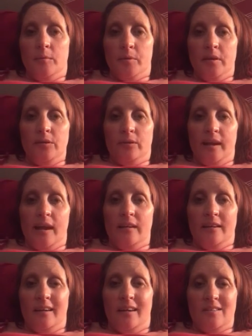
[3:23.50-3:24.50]
But in
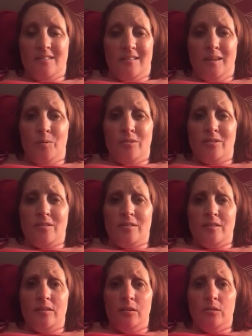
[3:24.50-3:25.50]
reality, he was just
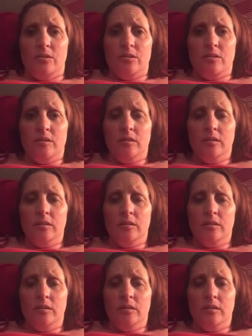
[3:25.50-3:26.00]
a douche.